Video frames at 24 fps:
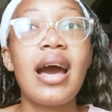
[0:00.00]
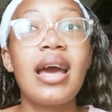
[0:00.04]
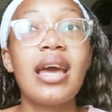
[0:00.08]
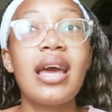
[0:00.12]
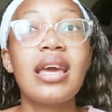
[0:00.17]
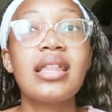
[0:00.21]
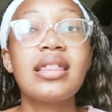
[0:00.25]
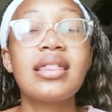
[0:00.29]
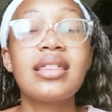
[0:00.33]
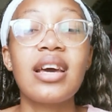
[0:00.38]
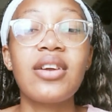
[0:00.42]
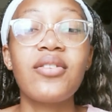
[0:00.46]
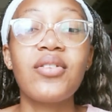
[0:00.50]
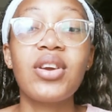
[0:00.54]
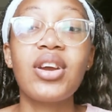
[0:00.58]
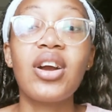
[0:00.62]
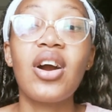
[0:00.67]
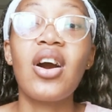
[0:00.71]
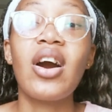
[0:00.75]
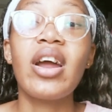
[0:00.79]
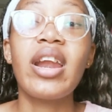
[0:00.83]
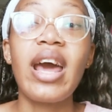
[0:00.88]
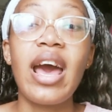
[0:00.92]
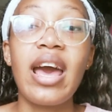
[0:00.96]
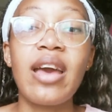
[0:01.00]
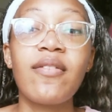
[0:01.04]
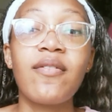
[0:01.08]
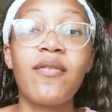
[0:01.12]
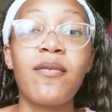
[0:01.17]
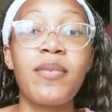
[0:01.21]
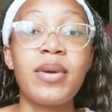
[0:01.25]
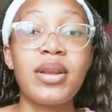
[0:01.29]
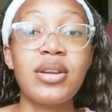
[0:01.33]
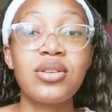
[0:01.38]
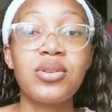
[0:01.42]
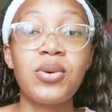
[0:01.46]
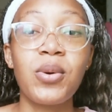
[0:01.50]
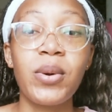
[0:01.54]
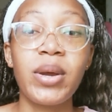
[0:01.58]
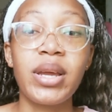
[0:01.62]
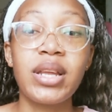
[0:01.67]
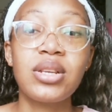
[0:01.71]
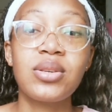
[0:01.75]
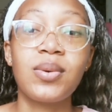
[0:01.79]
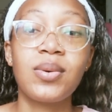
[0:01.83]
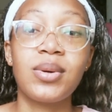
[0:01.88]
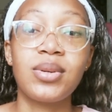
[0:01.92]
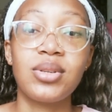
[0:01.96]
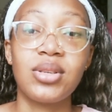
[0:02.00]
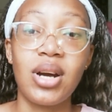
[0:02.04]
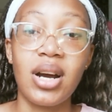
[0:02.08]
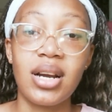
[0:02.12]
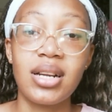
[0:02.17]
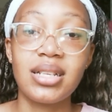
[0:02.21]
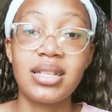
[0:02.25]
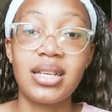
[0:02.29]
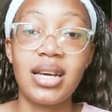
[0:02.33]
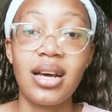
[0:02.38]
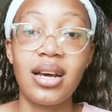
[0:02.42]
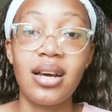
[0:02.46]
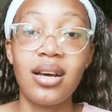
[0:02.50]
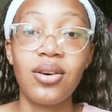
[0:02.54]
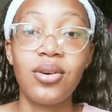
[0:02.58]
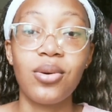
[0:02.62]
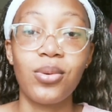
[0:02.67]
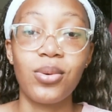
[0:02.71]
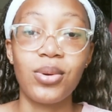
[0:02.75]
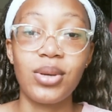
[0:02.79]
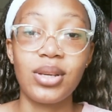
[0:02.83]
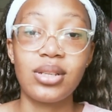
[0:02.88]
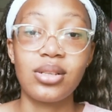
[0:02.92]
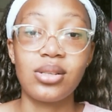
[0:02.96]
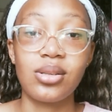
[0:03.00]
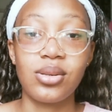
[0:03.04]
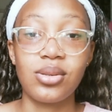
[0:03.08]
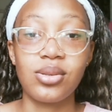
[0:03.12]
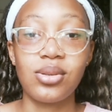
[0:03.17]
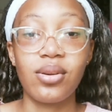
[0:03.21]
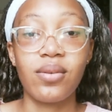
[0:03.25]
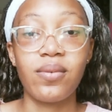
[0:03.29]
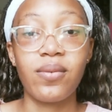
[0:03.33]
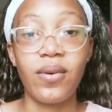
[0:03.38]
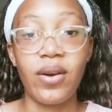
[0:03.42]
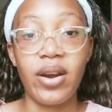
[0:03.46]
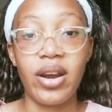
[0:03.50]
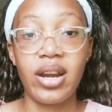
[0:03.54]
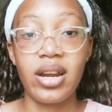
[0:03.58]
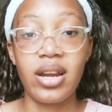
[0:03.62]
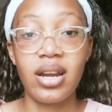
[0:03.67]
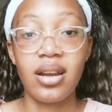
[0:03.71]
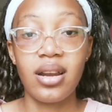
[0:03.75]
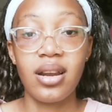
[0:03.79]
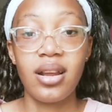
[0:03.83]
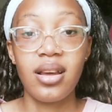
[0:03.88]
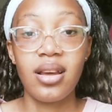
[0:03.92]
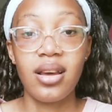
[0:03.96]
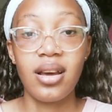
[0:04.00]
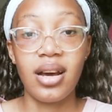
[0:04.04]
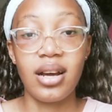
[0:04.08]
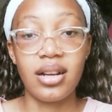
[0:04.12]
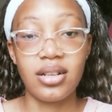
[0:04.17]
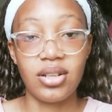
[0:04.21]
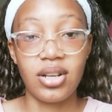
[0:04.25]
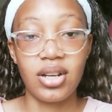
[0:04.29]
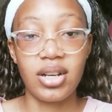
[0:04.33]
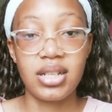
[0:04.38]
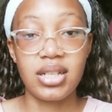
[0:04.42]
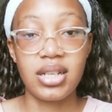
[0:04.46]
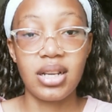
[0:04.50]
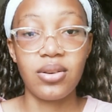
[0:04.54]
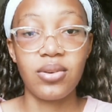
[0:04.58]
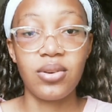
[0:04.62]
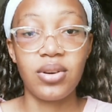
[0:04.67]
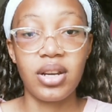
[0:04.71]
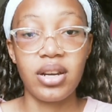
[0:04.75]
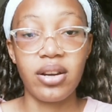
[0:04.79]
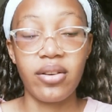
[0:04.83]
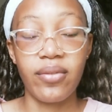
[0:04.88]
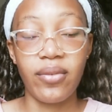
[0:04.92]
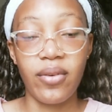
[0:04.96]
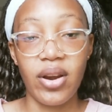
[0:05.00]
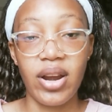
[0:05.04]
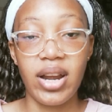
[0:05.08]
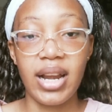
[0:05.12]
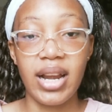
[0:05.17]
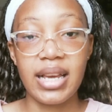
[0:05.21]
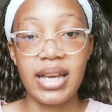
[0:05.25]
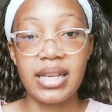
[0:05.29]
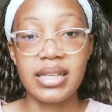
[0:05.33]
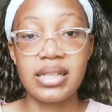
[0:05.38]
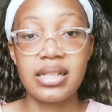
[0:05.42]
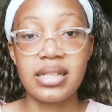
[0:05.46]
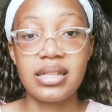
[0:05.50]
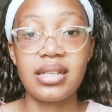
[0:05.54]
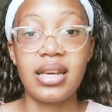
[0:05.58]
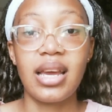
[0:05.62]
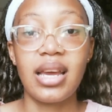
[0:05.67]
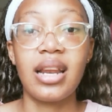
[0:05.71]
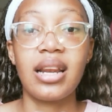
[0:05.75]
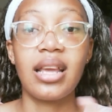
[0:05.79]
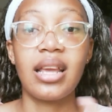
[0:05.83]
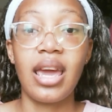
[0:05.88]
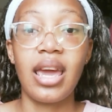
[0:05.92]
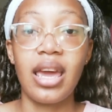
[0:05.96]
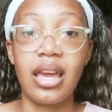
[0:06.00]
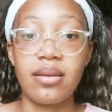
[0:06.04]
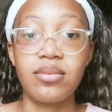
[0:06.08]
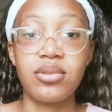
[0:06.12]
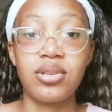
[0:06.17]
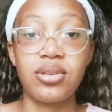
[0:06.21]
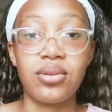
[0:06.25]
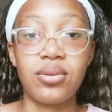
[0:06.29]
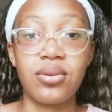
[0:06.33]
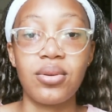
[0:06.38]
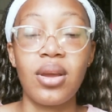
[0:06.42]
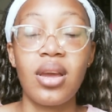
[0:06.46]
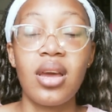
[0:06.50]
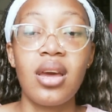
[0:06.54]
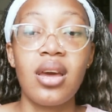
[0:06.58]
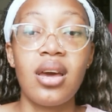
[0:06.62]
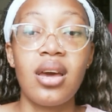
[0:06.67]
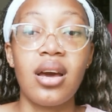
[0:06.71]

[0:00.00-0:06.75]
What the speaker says: in that regard, I've been talking to a doctor who is also a doctor who got a foreign license and came to